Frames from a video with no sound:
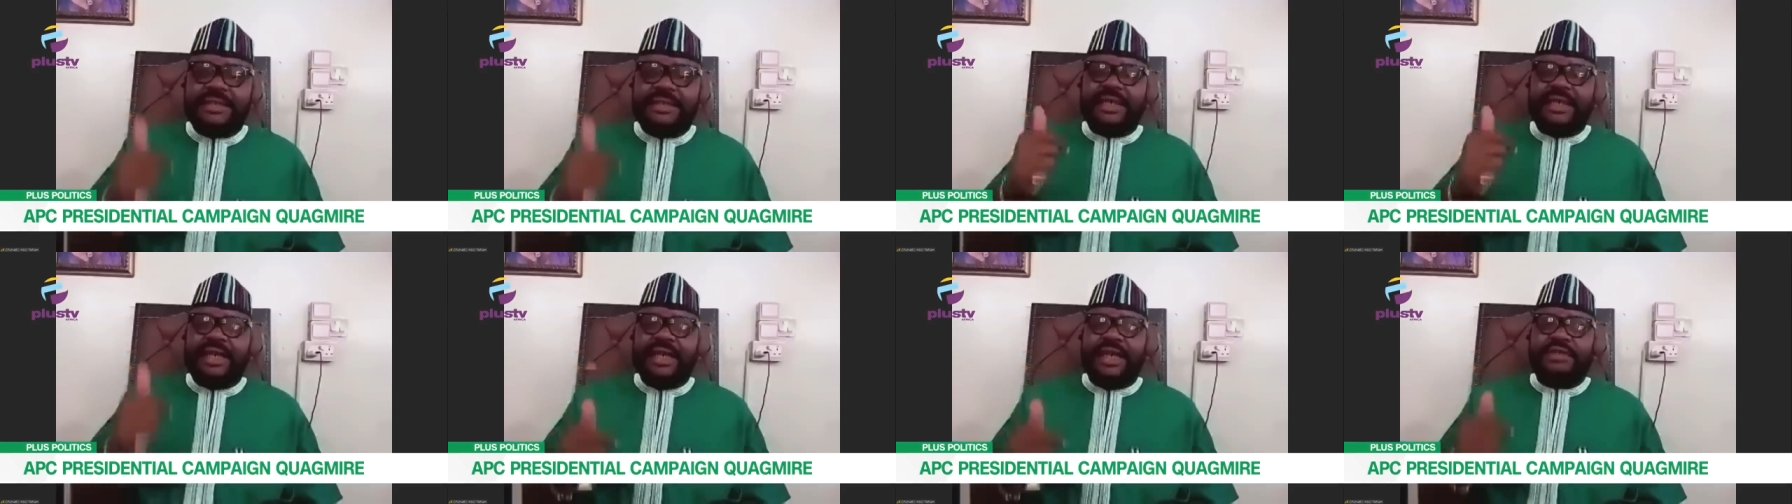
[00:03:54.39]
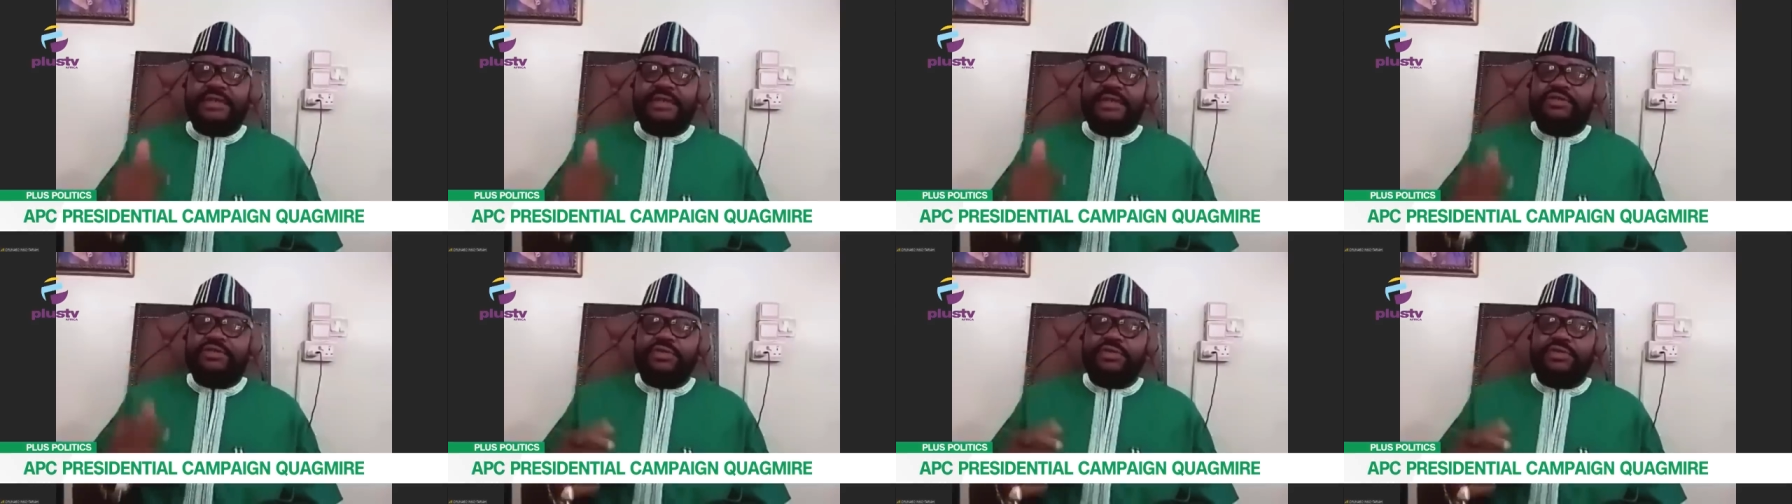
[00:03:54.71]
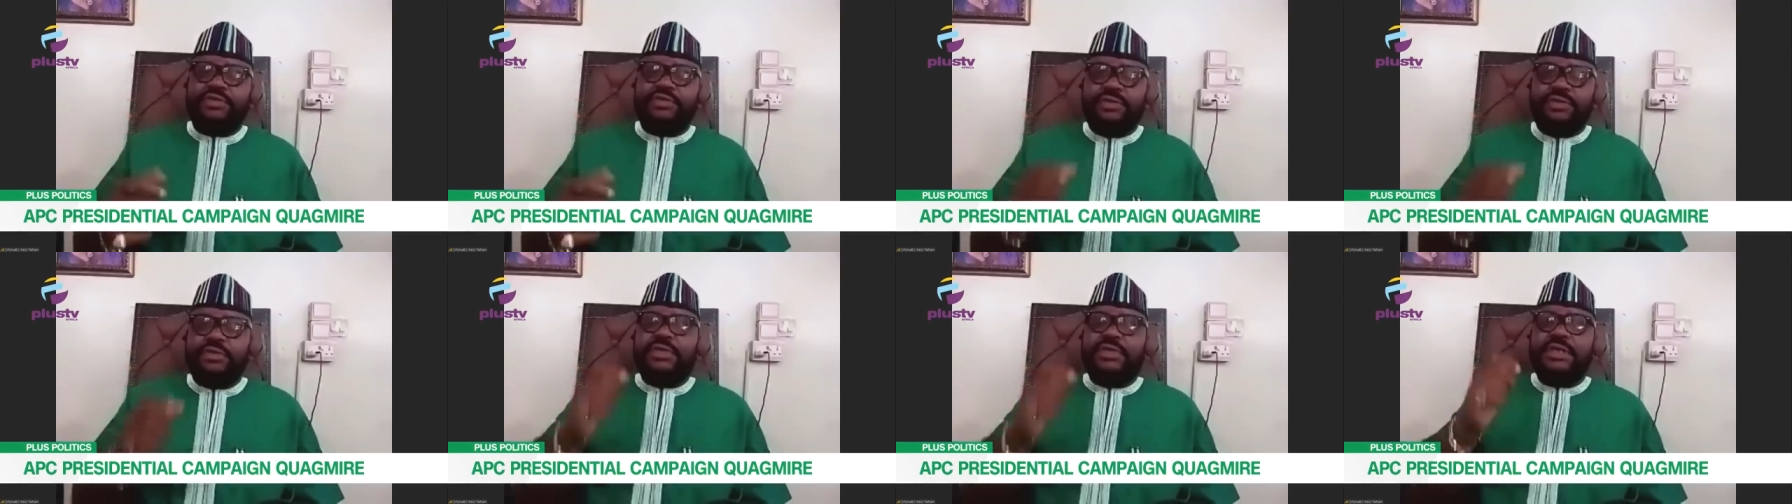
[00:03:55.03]
led
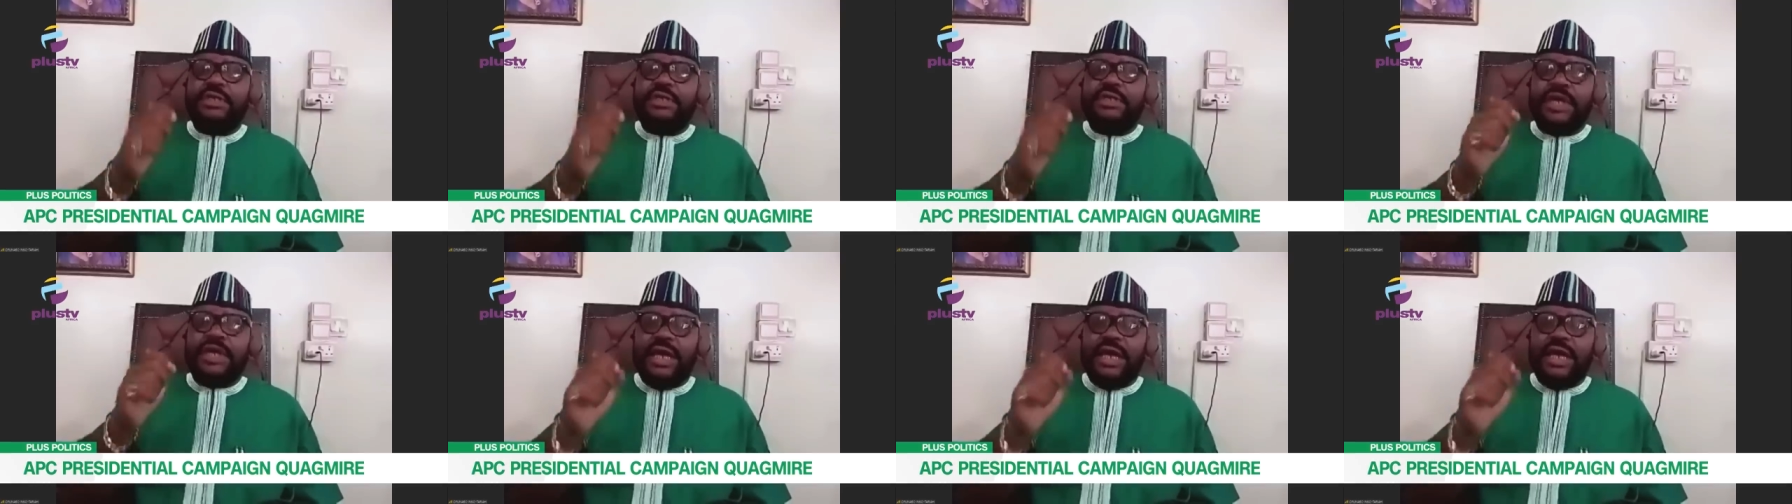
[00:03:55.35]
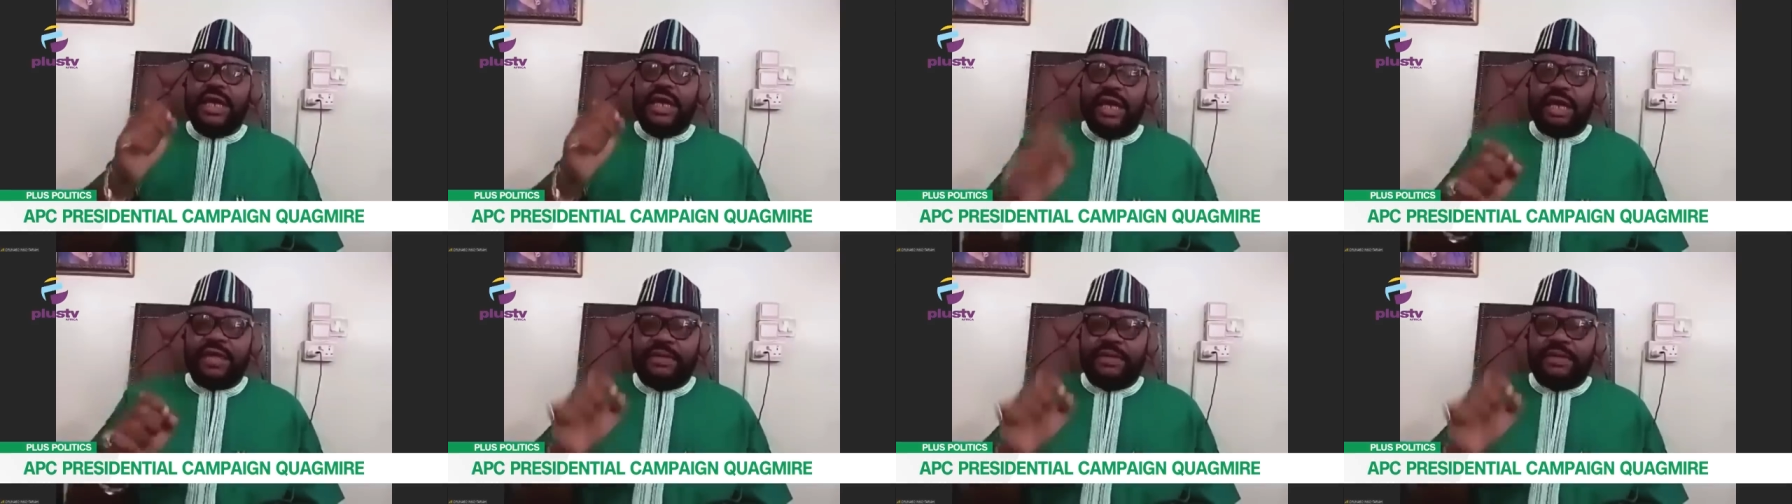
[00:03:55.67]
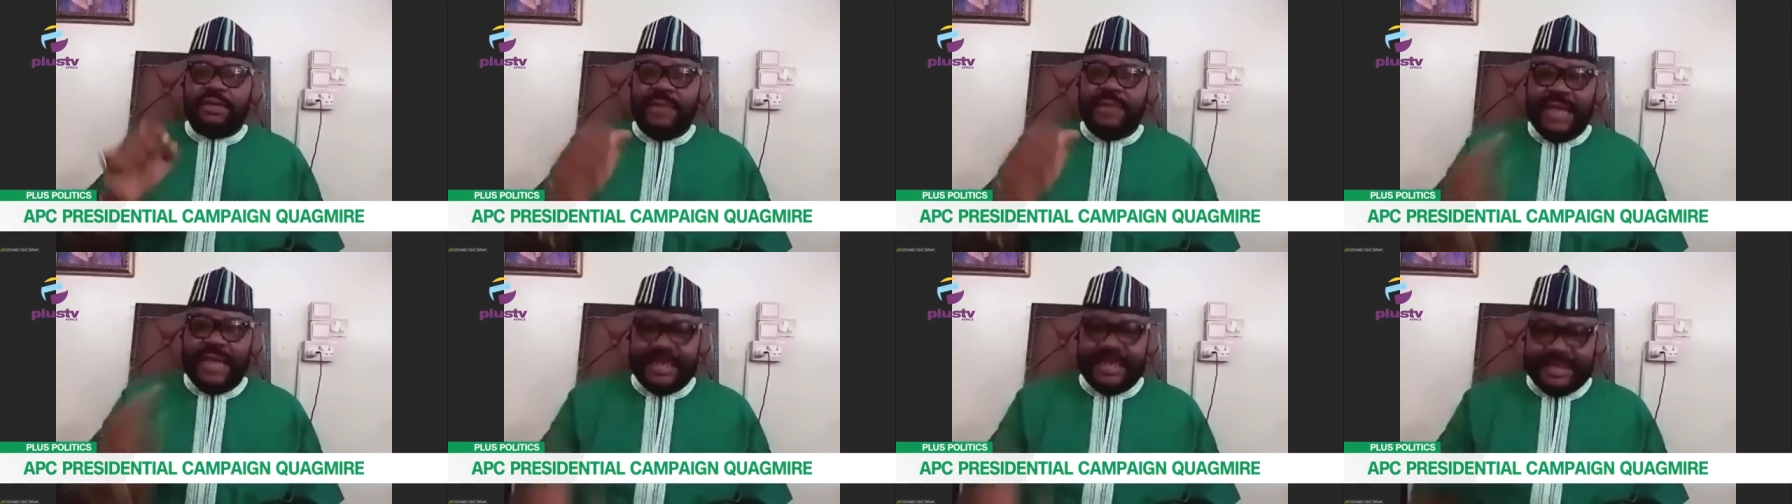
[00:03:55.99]
to a lot
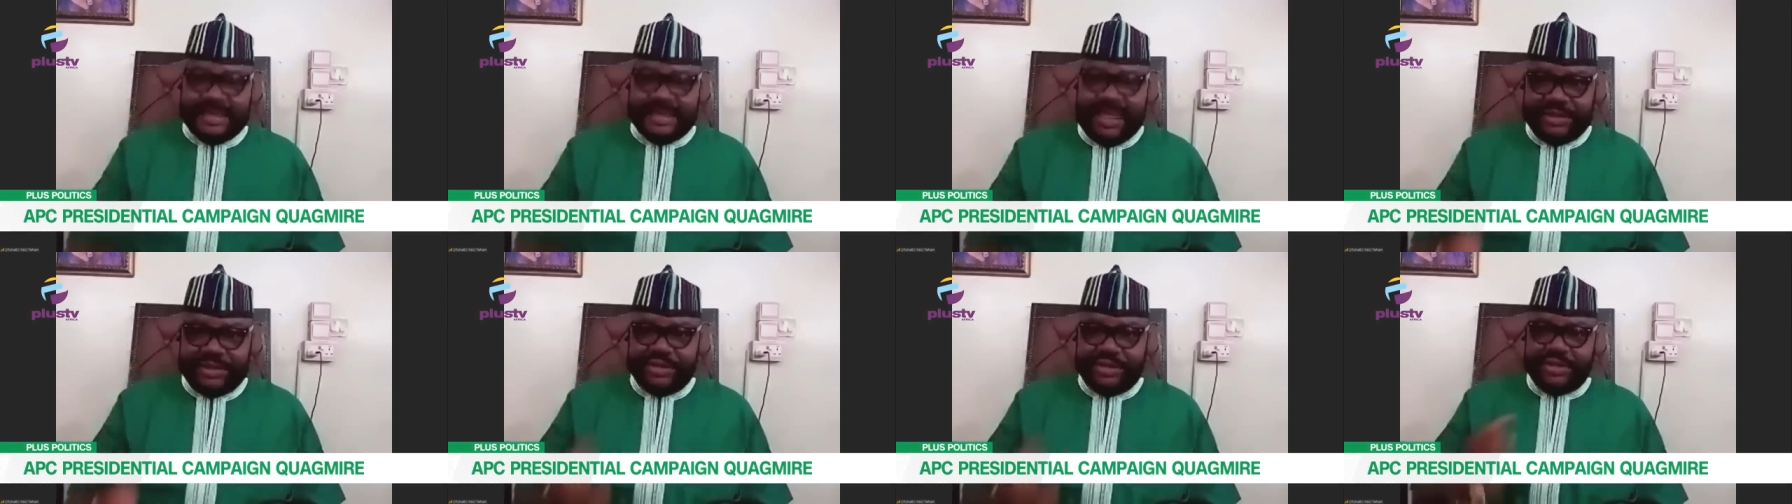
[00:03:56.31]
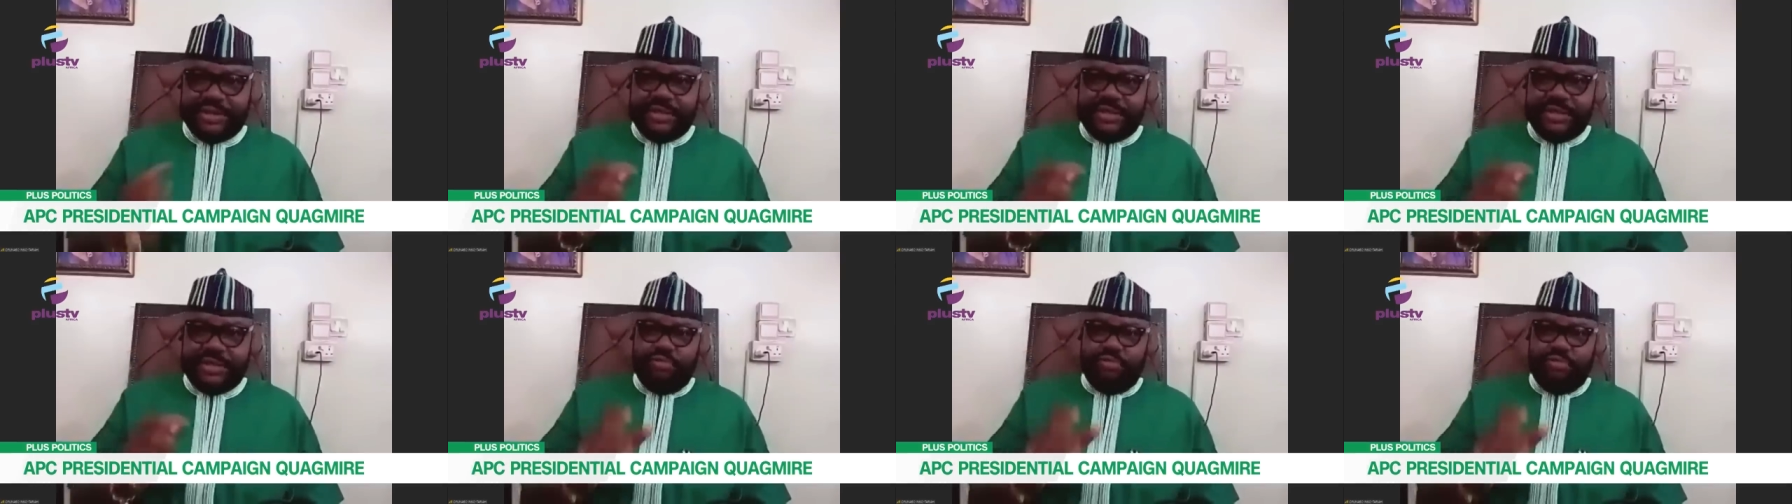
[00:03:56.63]
of lethargy